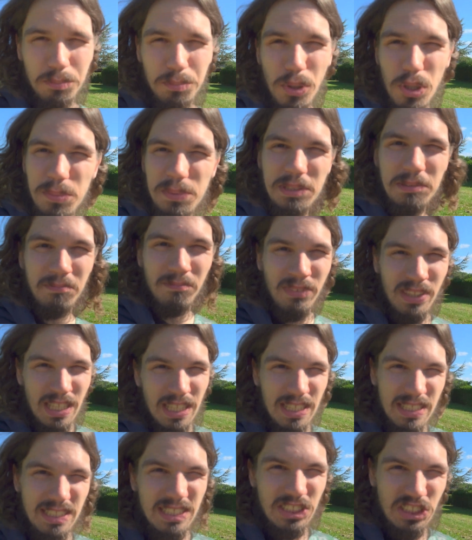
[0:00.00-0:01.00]
burping,
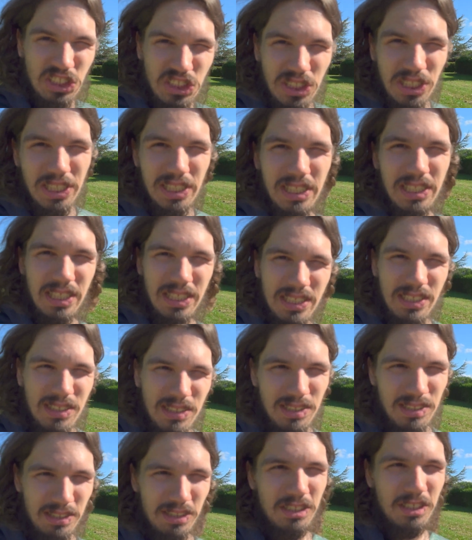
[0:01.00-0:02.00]
the chilly
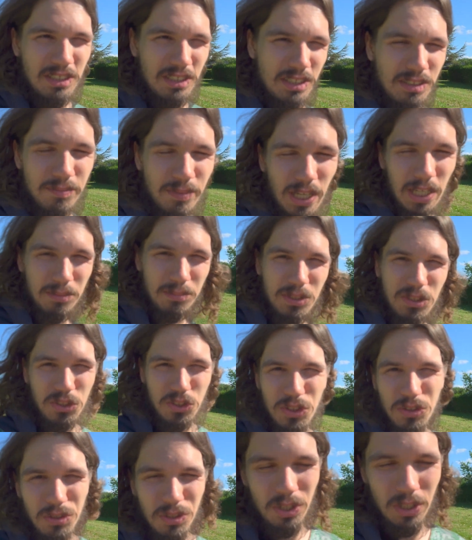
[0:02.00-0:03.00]
environment
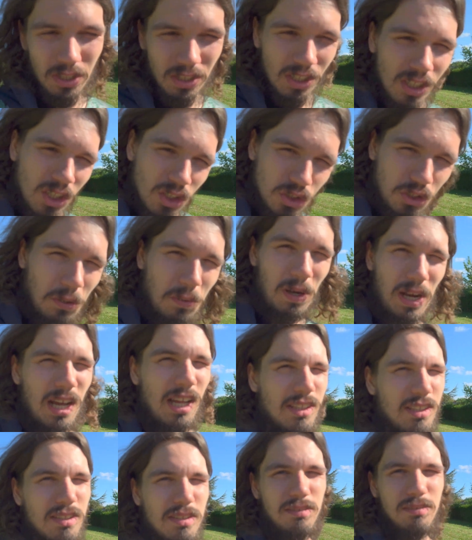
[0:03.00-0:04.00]
so
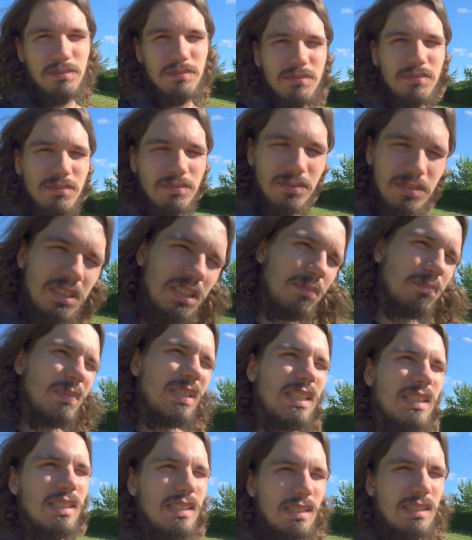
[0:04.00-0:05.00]
hard
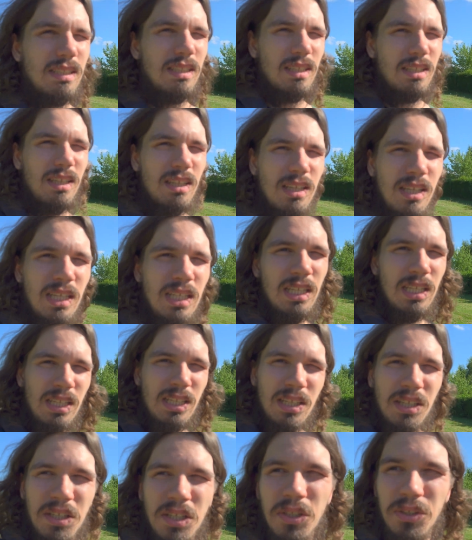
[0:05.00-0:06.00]
immediately.
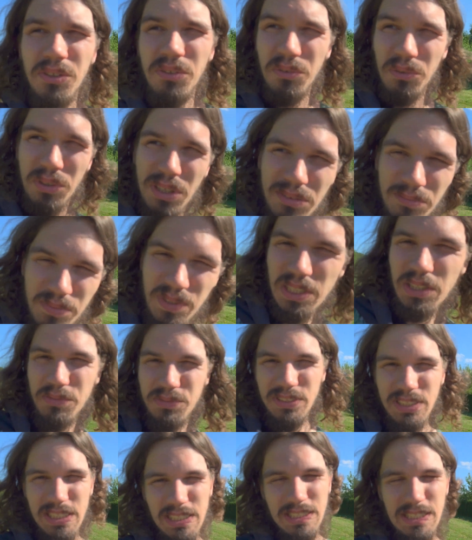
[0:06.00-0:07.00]
You can really
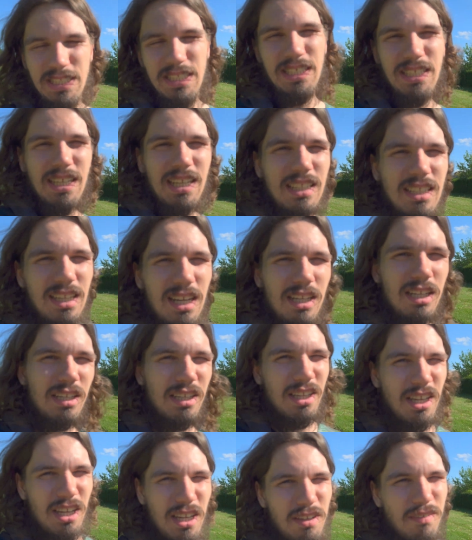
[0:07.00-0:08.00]
feel it, and I
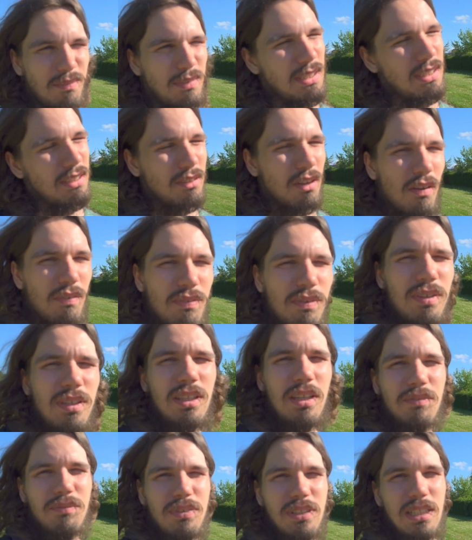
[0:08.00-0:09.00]
really love
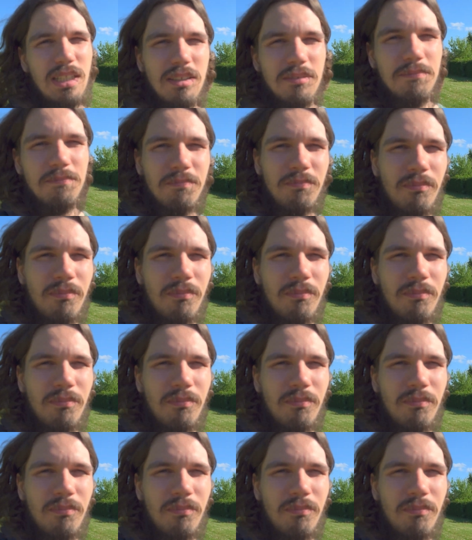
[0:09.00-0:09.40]
that feeling.